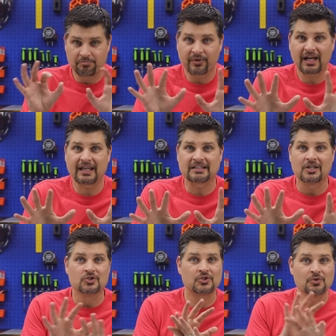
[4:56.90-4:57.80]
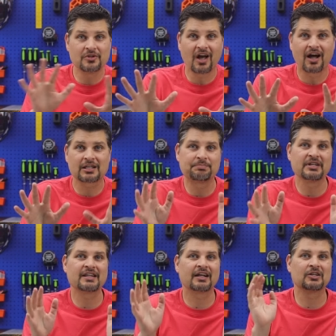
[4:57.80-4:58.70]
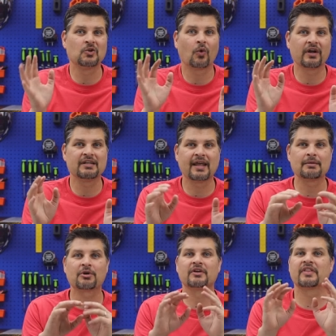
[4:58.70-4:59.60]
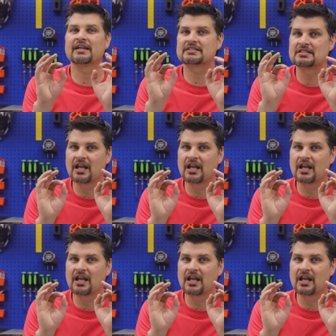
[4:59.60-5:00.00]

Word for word: but Do not be that annoying neighbor that's